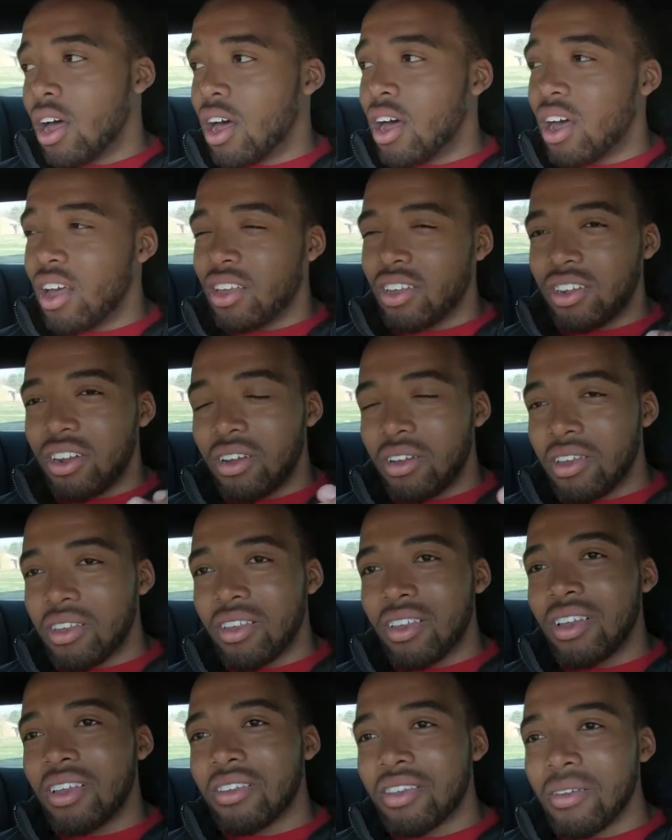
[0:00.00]

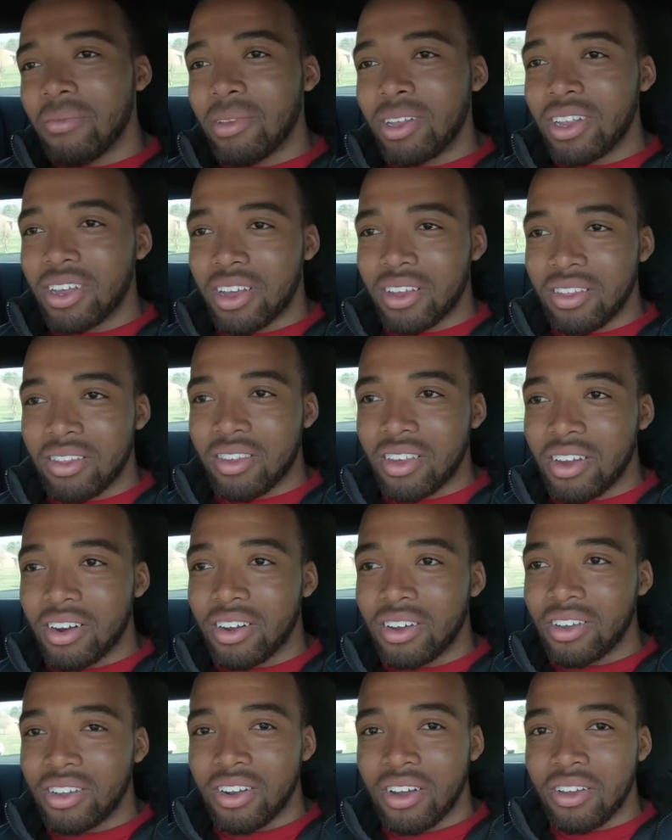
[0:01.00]
It is something to
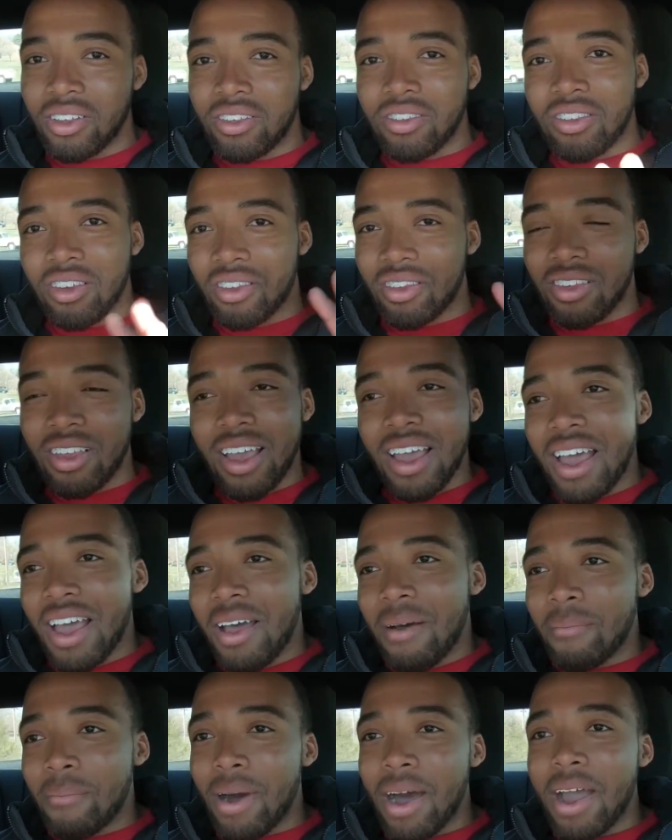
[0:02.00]
consider. It's just
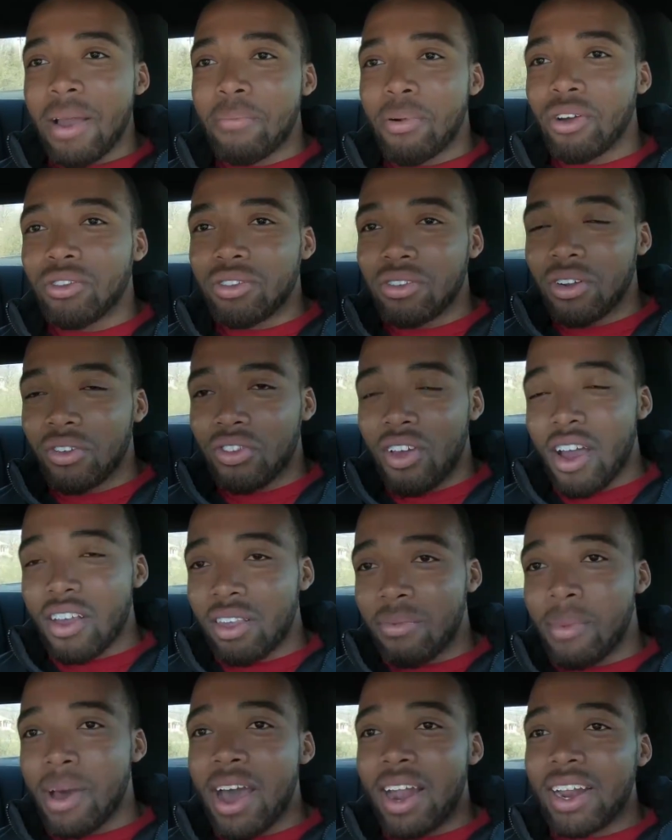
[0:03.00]
my personal
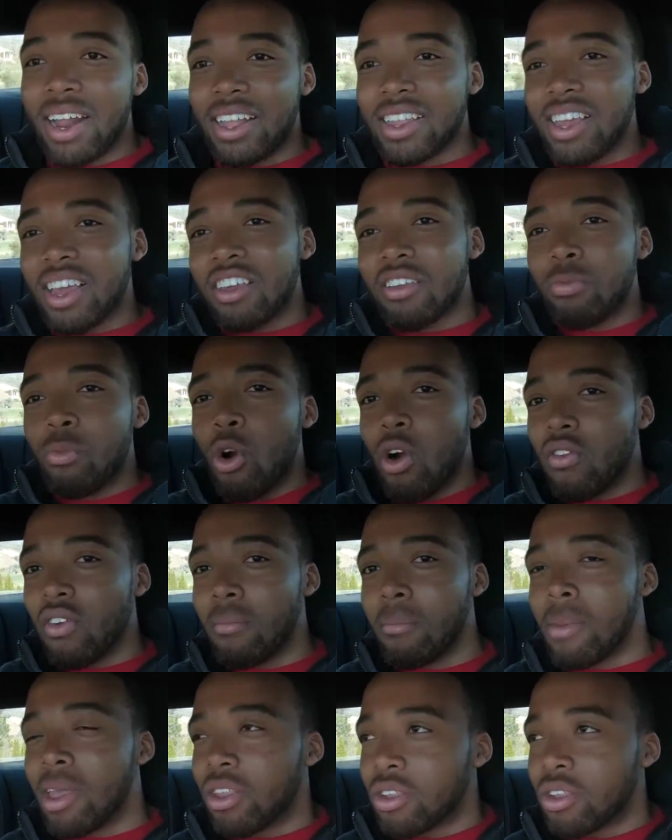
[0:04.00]
thoughts about it. I think it's more of a